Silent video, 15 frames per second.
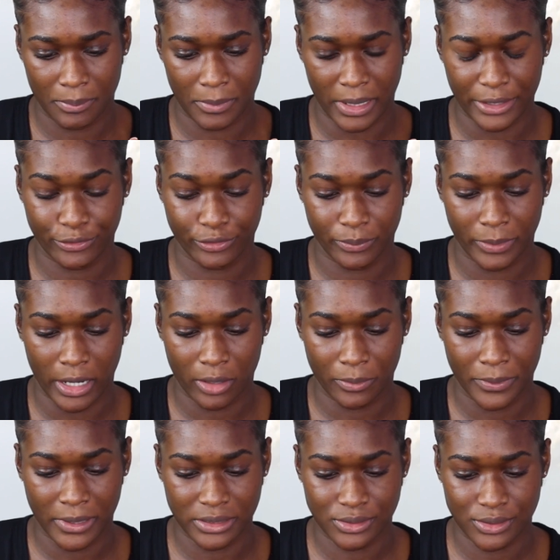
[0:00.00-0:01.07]
micro brow
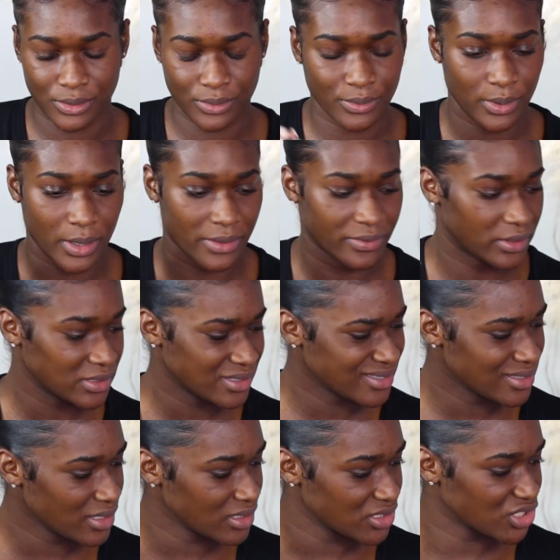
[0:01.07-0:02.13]
pencil, and this is
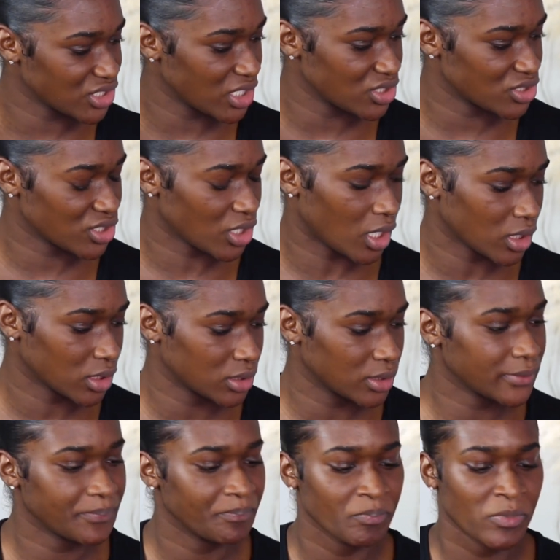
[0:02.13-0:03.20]
in the shade
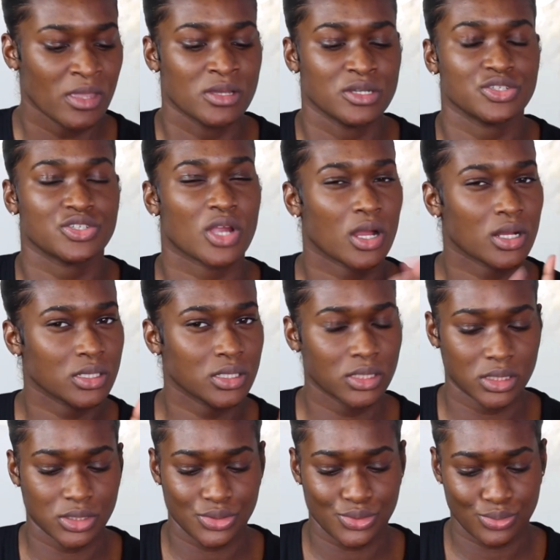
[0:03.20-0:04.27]
Chocolate. Chocolate
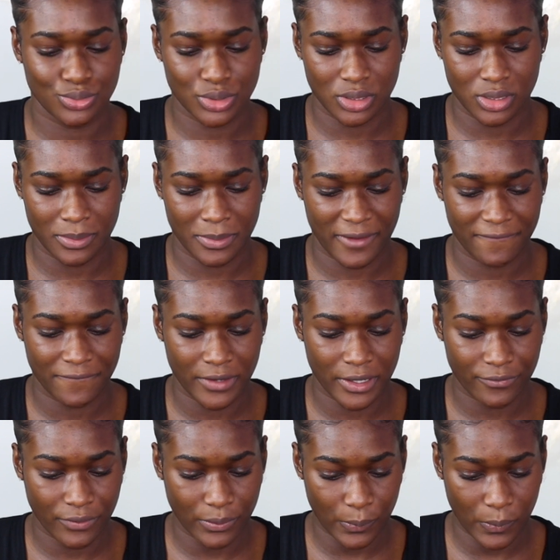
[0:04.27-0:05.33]
is usually my
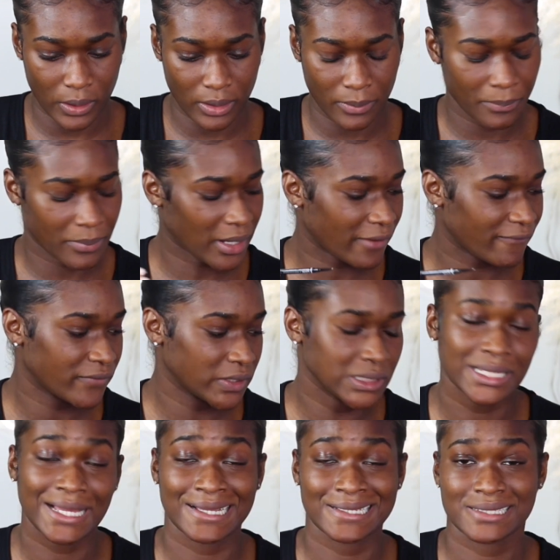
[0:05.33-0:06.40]
favorite one, but I
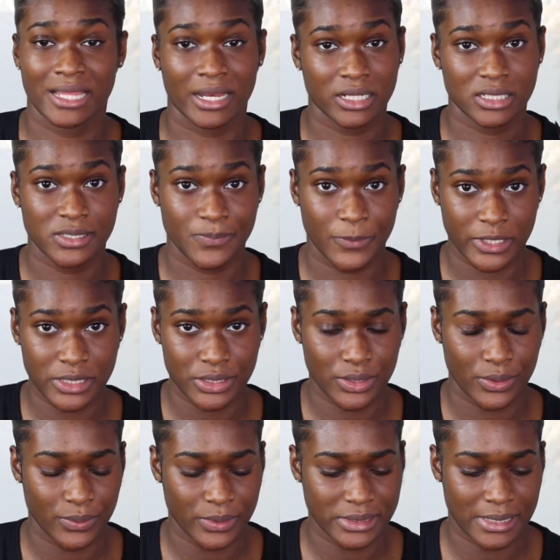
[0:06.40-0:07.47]
realized that
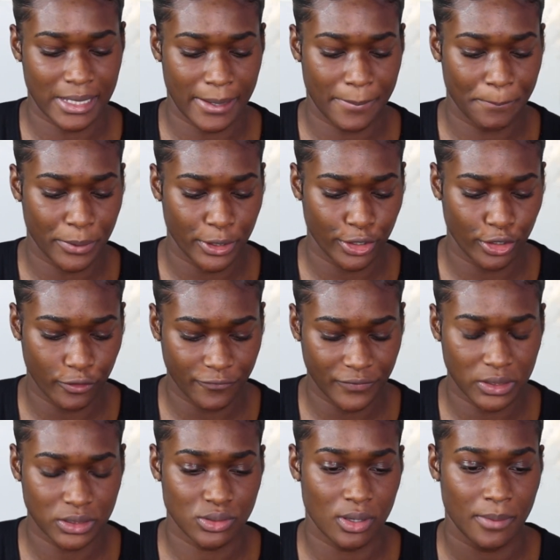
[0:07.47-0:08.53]
Expresso is like
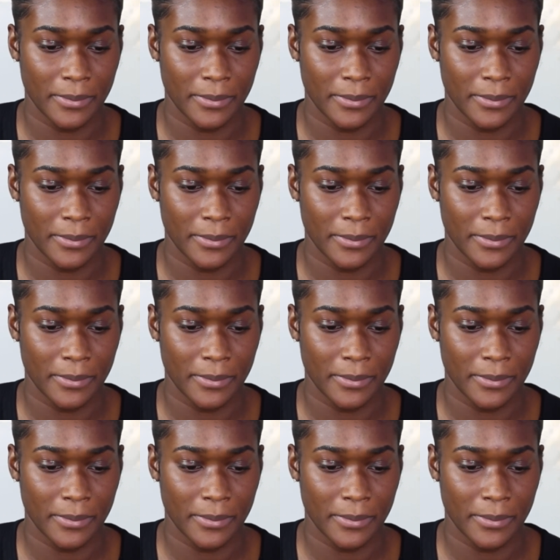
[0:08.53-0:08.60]
perfect on